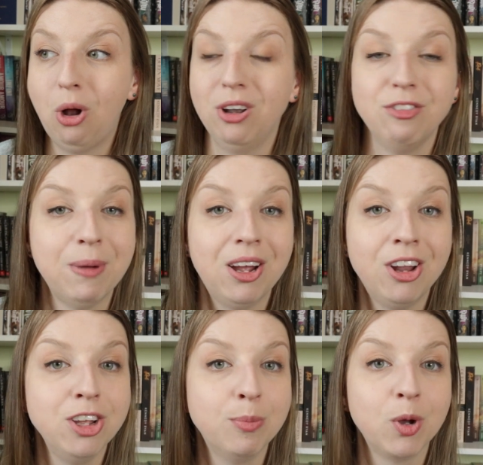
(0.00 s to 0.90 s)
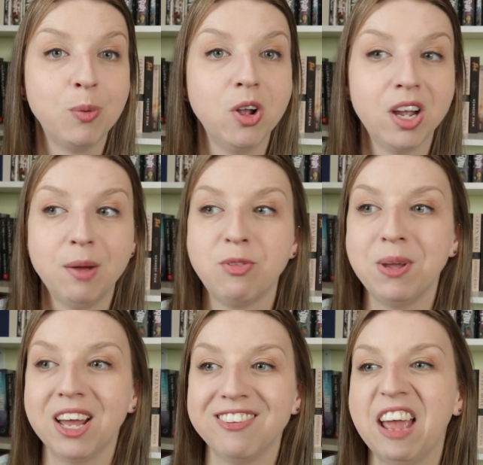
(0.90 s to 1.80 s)
all of my audiobook programs
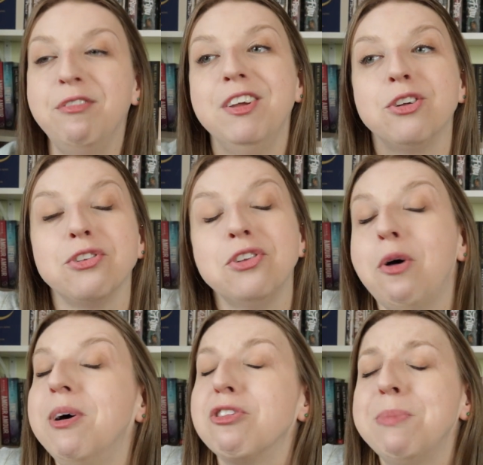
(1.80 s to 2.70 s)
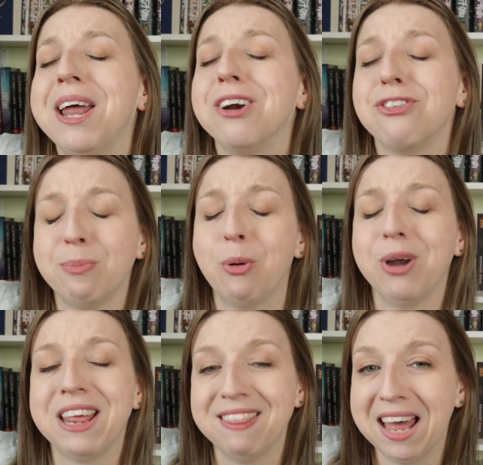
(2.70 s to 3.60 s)
because I feel so much better
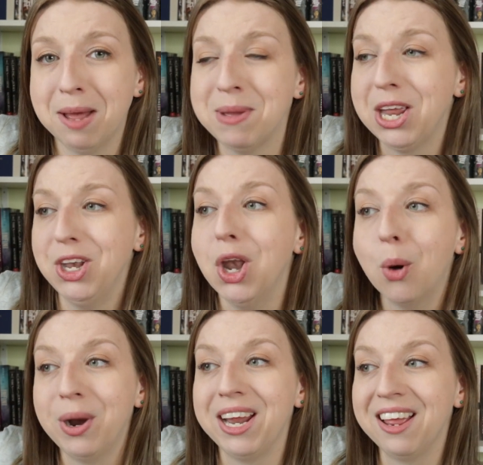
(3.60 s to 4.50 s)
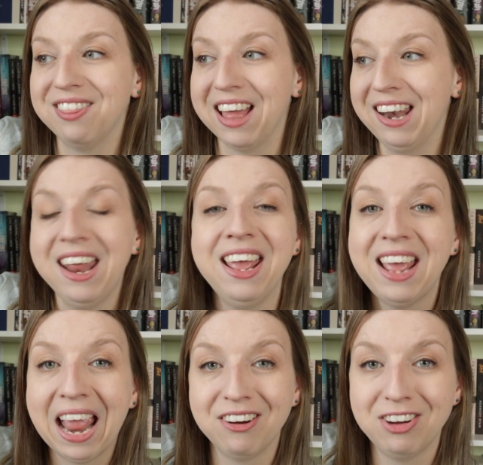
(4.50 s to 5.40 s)
supporting them and knowing that
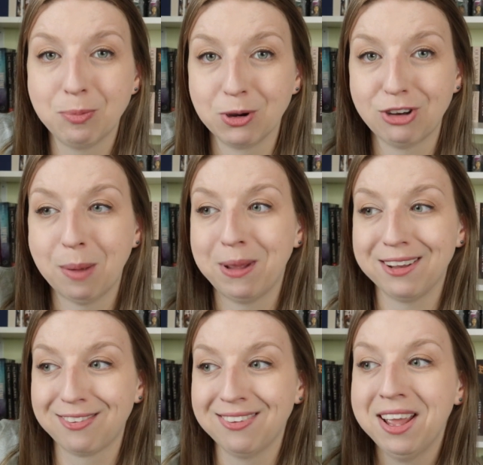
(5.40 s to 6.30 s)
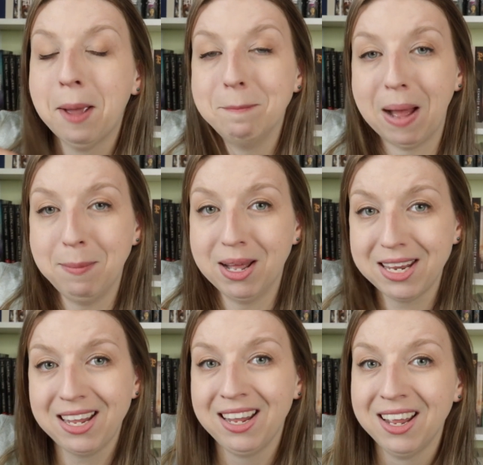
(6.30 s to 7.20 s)
Harriet's Bookshop gets my
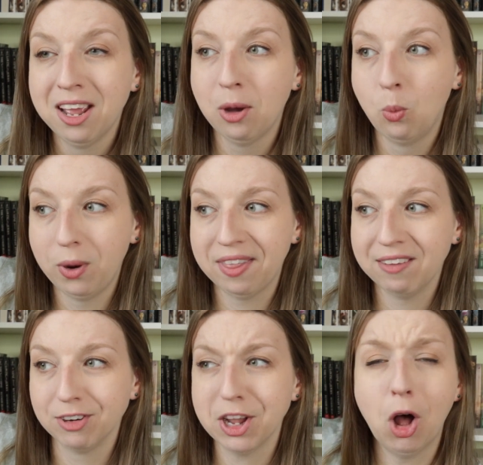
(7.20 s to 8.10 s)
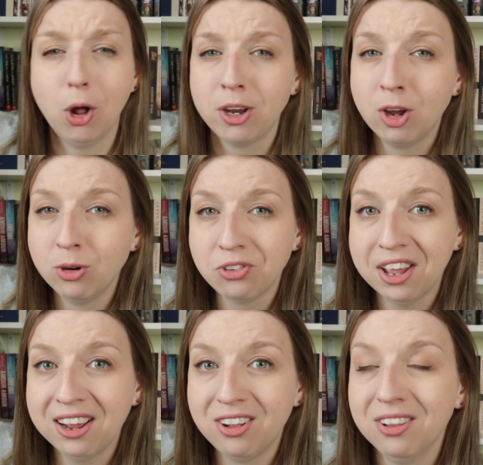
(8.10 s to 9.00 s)
money with every audio
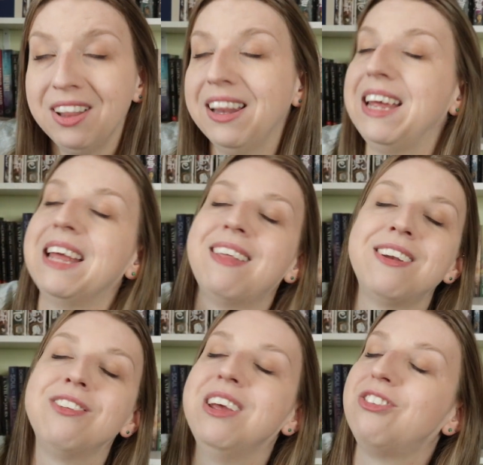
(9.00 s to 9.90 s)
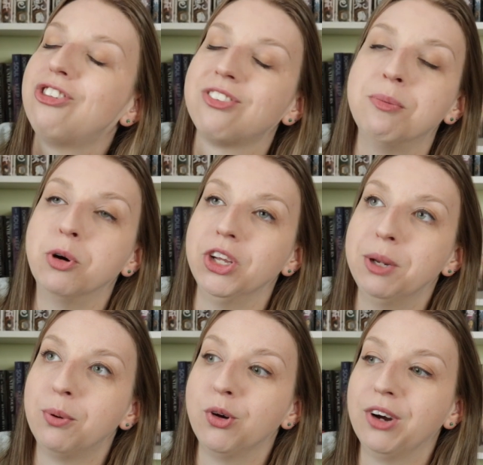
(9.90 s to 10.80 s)
sale. Like that is, it's just a
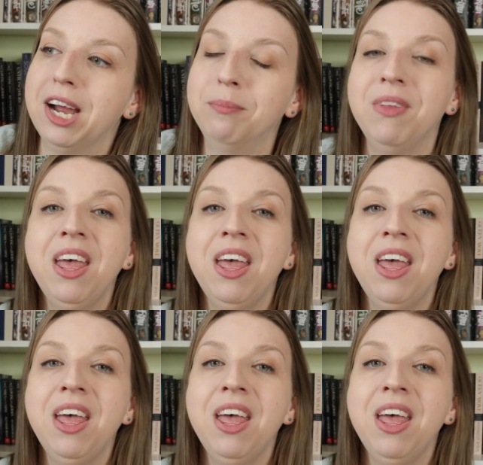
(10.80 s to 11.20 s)
brilliant program.